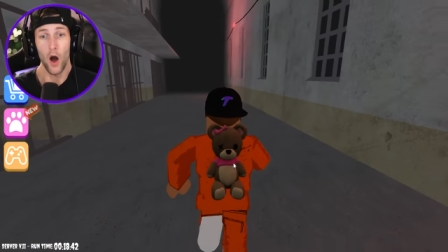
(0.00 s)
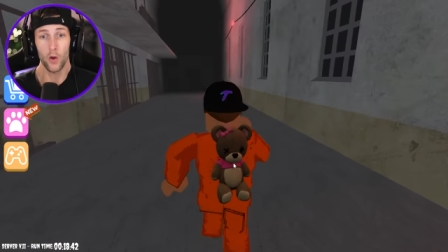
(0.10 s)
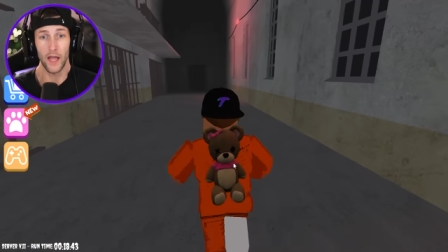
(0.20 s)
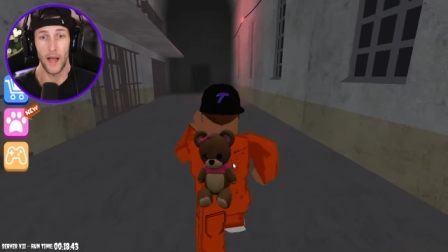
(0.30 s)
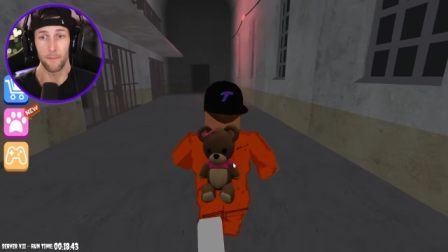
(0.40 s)

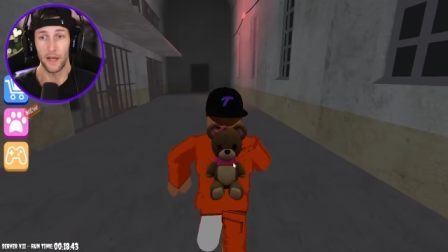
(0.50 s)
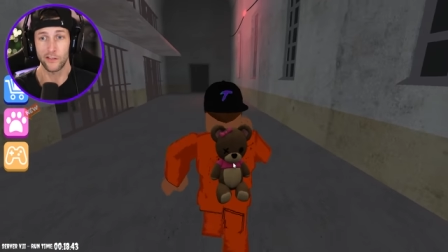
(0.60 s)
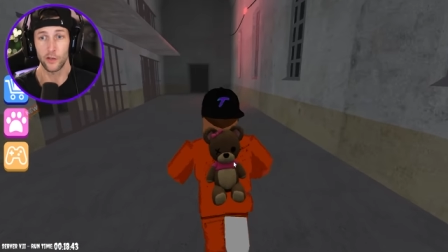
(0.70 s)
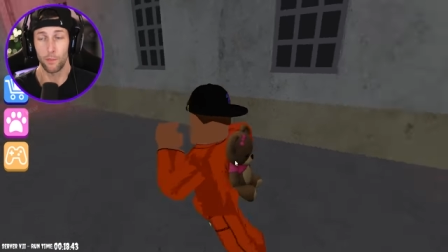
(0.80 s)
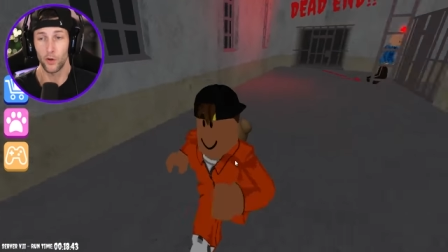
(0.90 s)
Okay, I'm
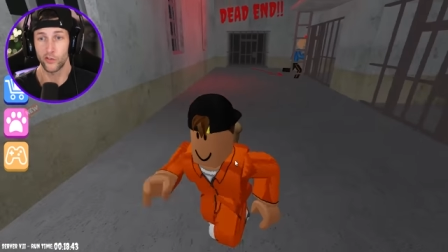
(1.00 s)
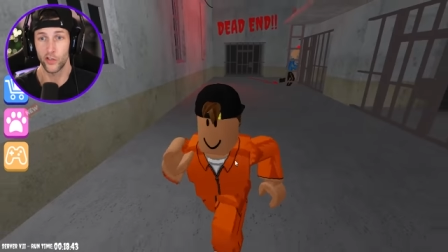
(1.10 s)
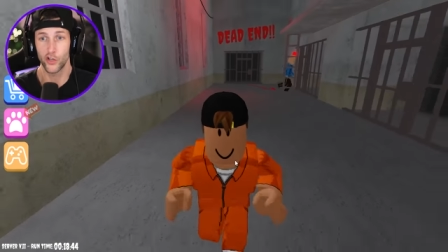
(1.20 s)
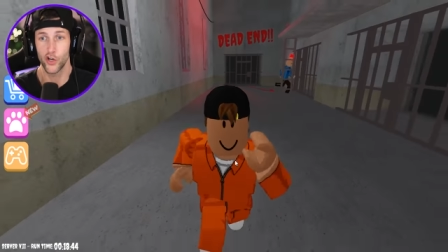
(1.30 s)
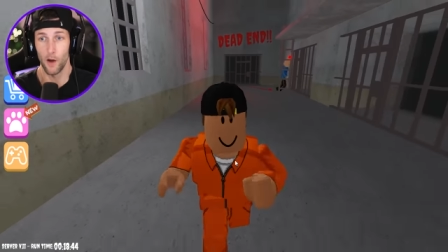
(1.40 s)
not supposed
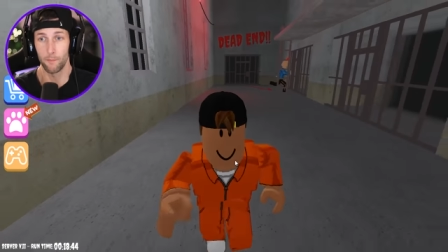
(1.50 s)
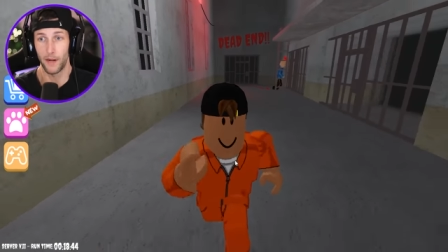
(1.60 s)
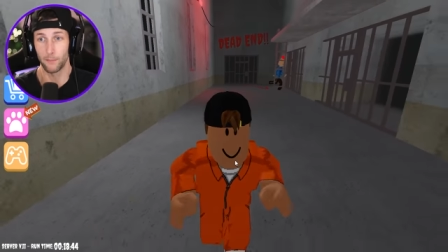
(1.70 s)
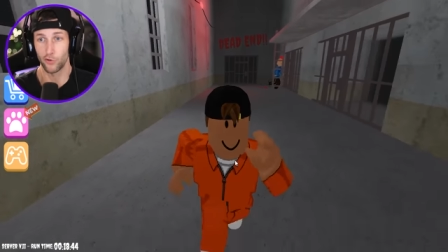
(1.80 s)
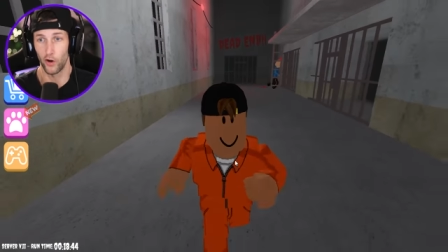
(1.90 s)
to jump,
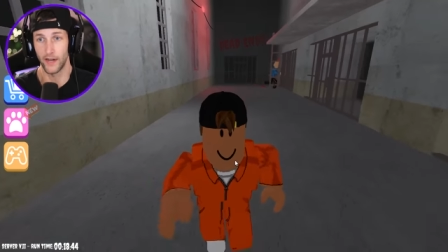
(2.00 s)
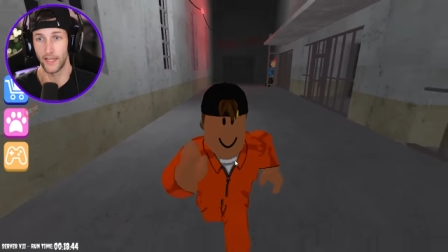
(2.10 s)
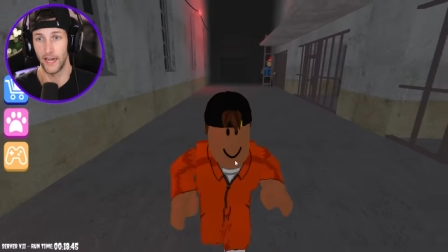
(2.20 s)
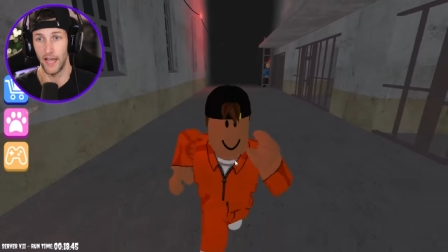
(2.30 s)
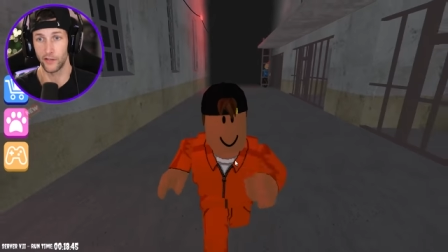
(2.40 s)
but I'm trying
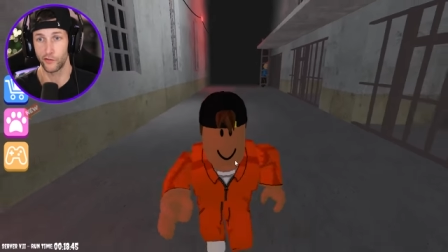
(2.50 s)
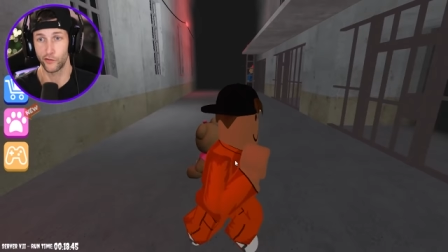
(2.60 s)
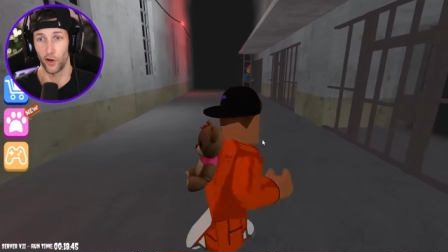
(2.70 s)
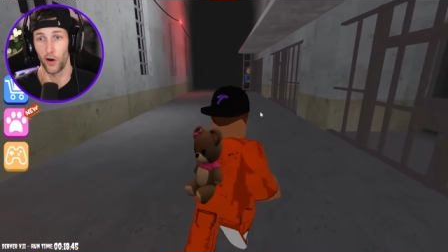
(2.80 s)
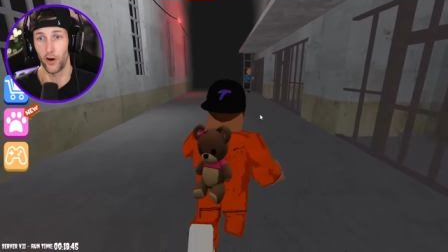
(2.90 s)
to get a head
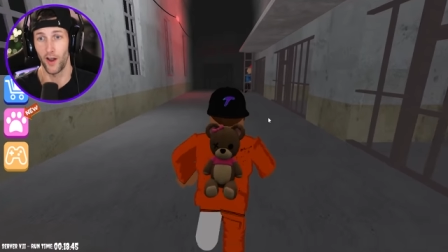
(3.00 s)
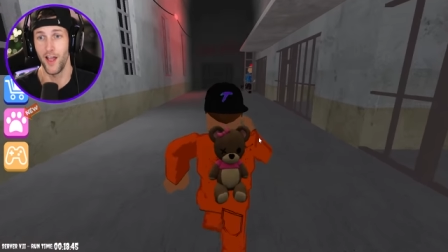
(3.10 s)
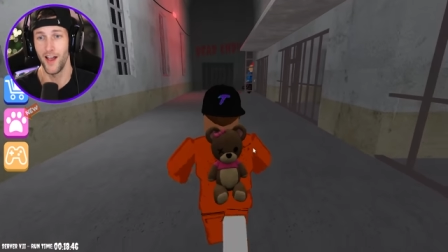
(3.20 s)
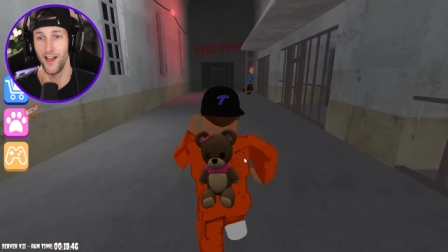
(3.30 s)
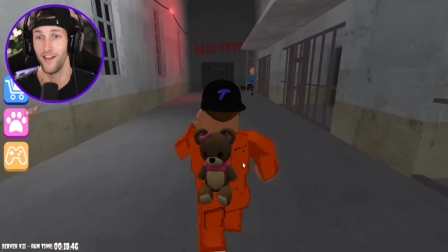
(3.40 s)
start.